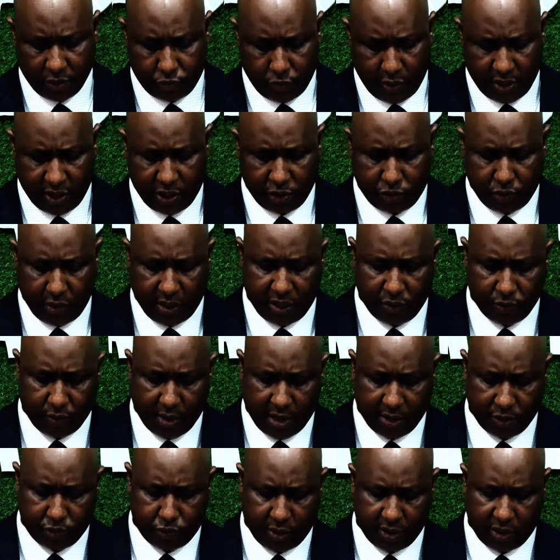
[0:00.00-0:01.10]

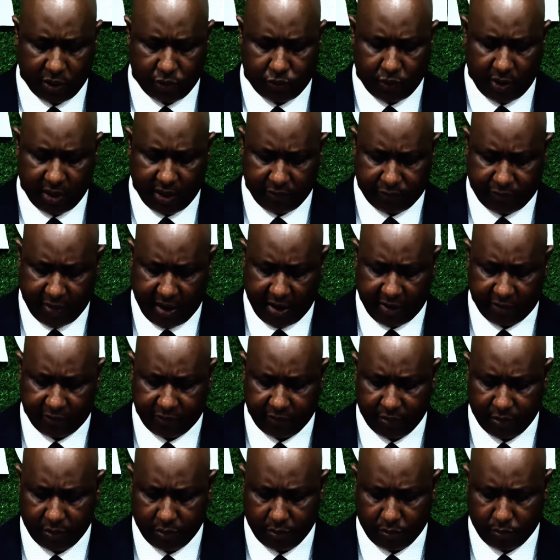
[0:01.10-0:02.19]
2021-2025,
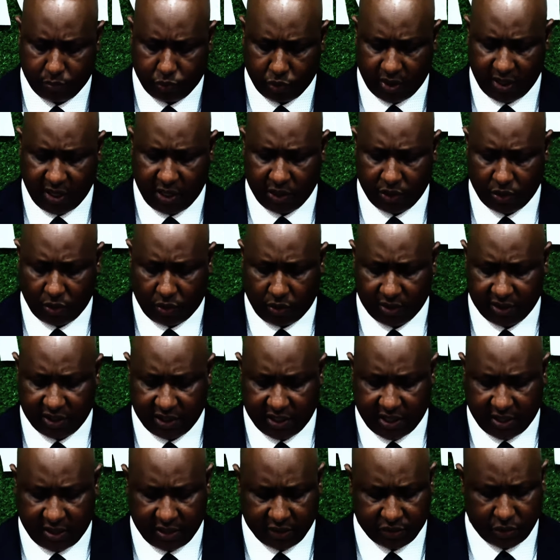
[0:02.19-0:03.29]
putting into
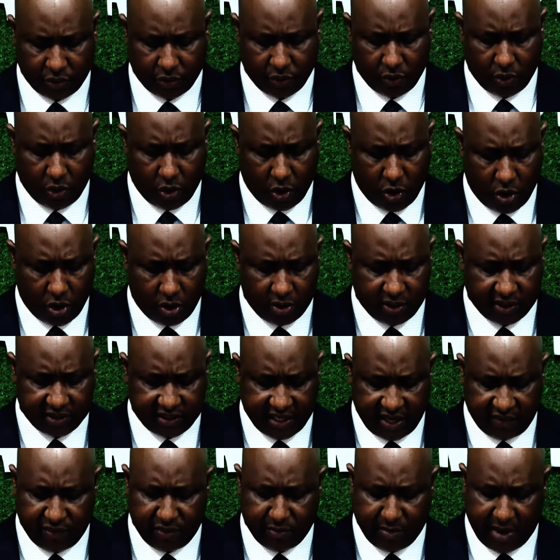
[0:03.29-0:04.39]
consideration all the
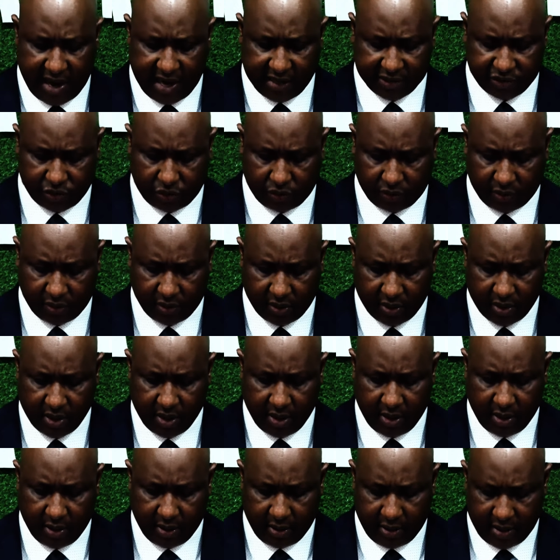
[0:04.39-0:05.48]
7 milestones
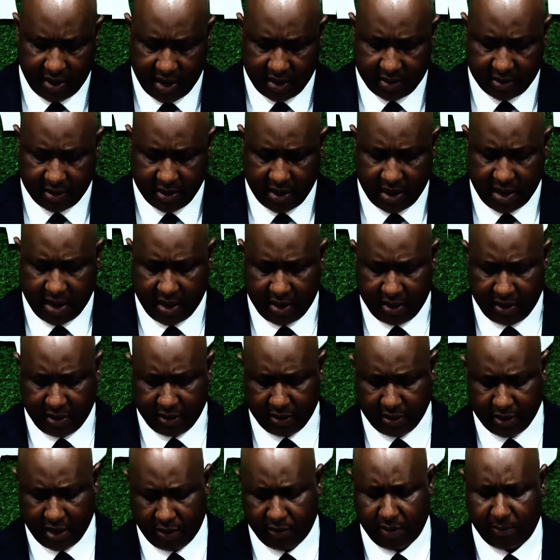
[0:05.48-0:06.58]
that are
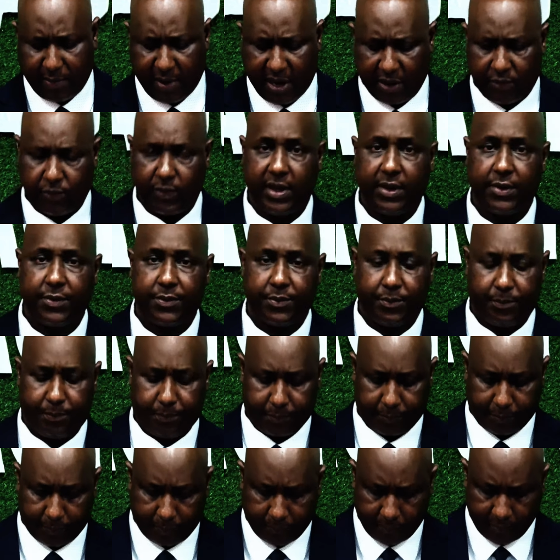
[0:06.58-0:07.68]
in our pathway.
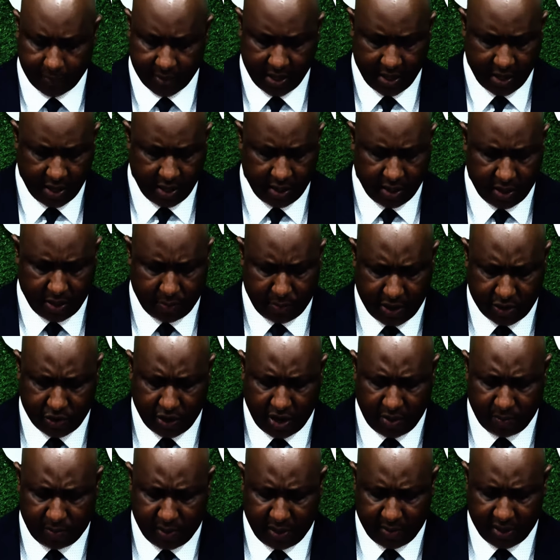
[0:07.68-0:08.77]
The major
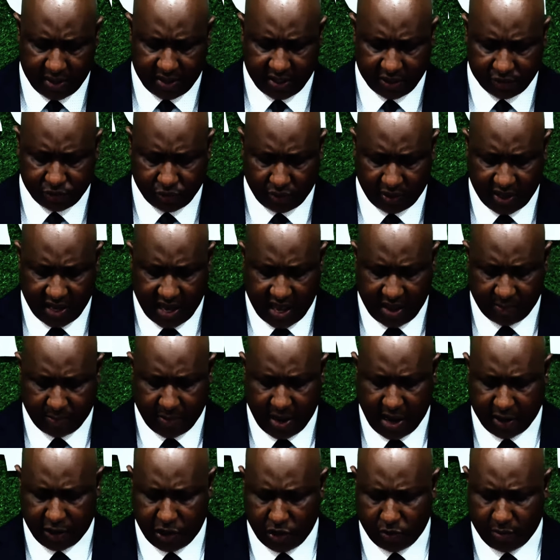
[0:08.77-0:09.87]
implementation gaps
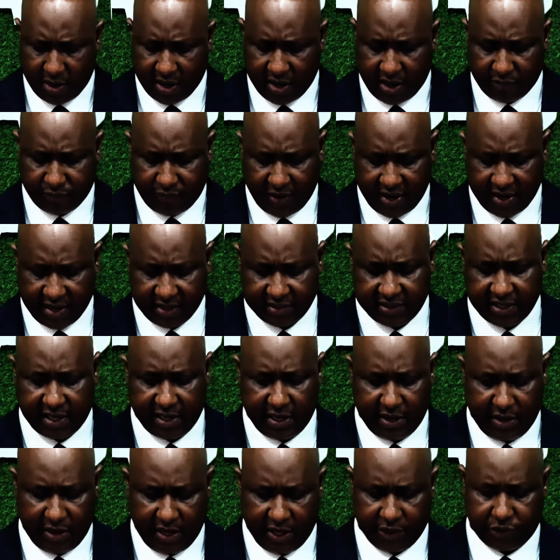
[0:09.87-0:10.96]
are human and financial
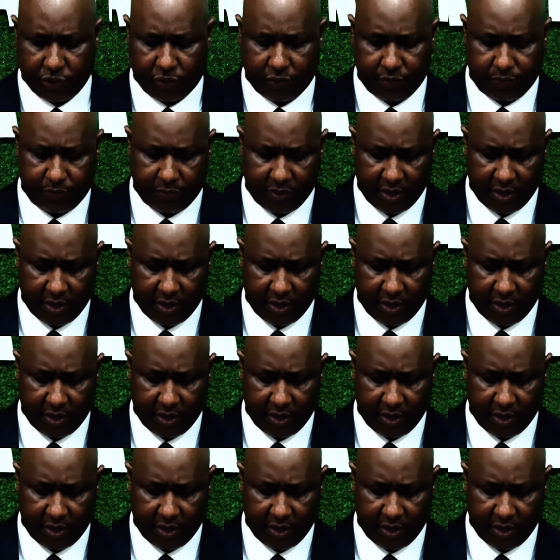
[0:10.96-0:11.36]
in nature.